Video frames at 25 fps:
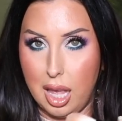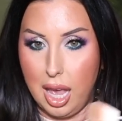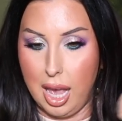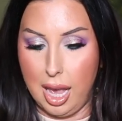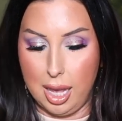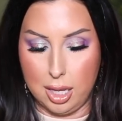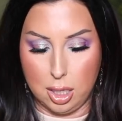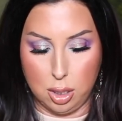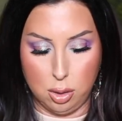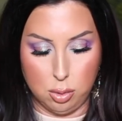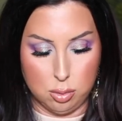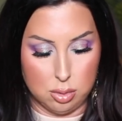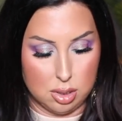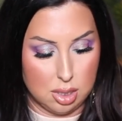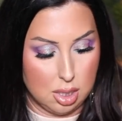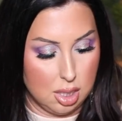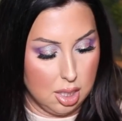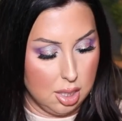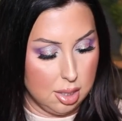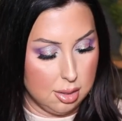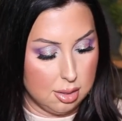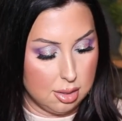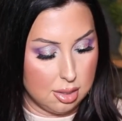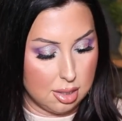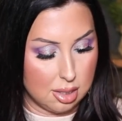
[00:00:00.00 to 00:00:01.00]
I use
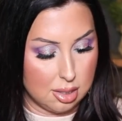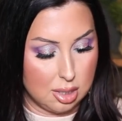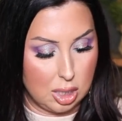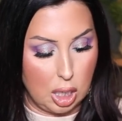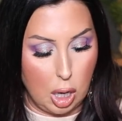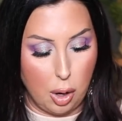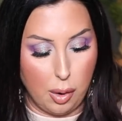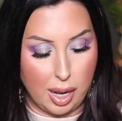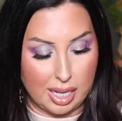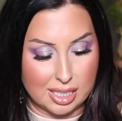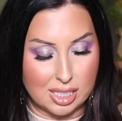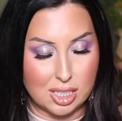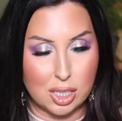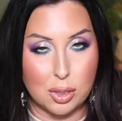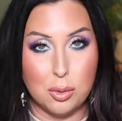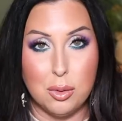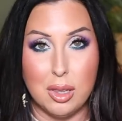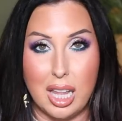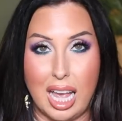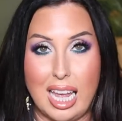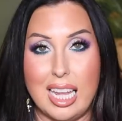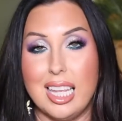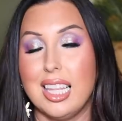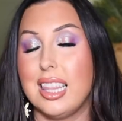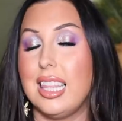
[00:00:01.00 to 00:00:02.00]
this. So I do
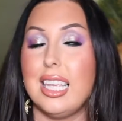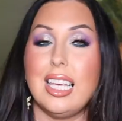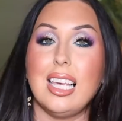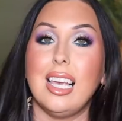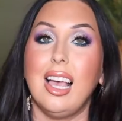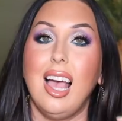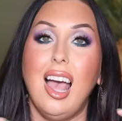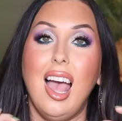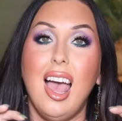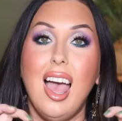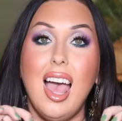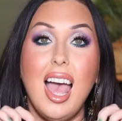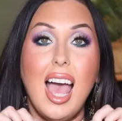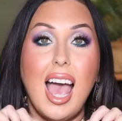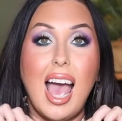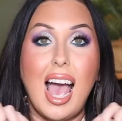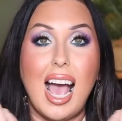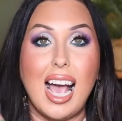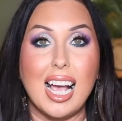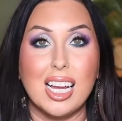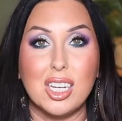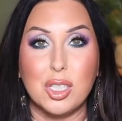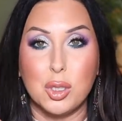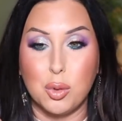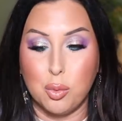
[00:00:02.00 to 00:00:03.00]
like the
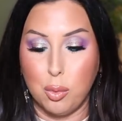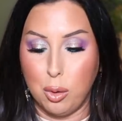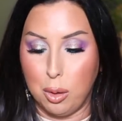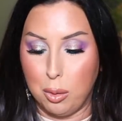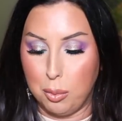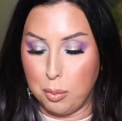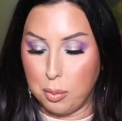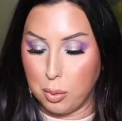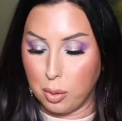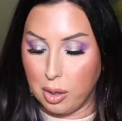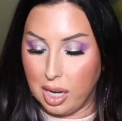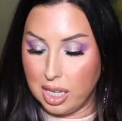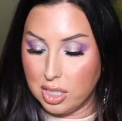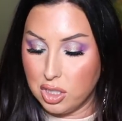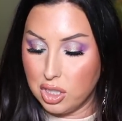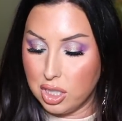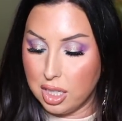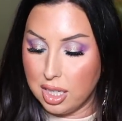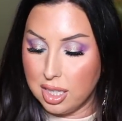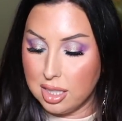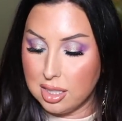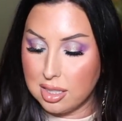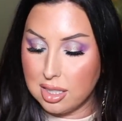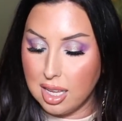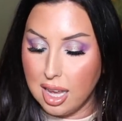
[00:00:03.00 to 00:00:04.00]
actual
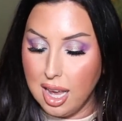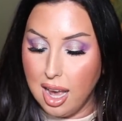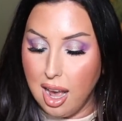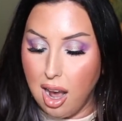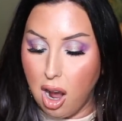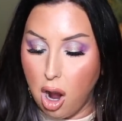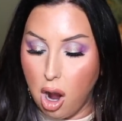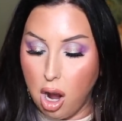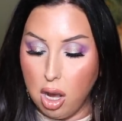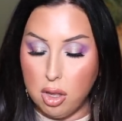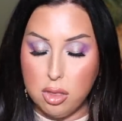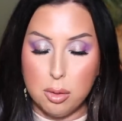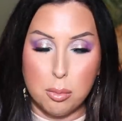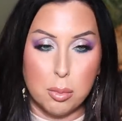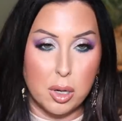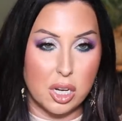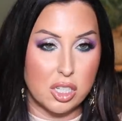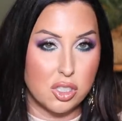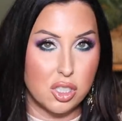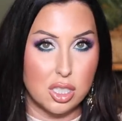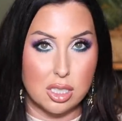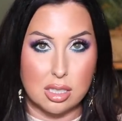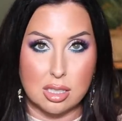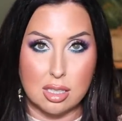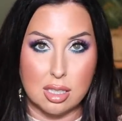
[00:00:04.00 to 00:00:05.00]
brushes. All the
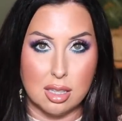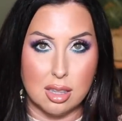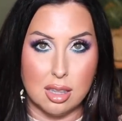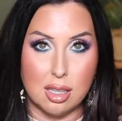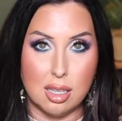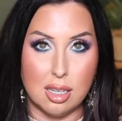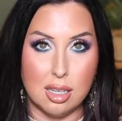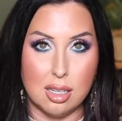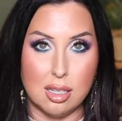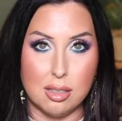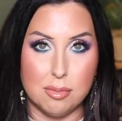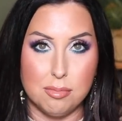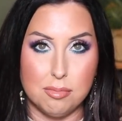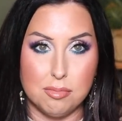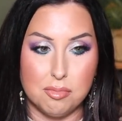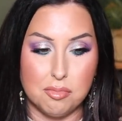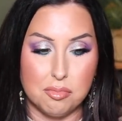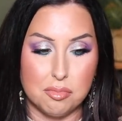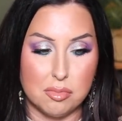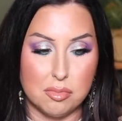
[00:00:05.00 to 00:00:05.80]
brushes in the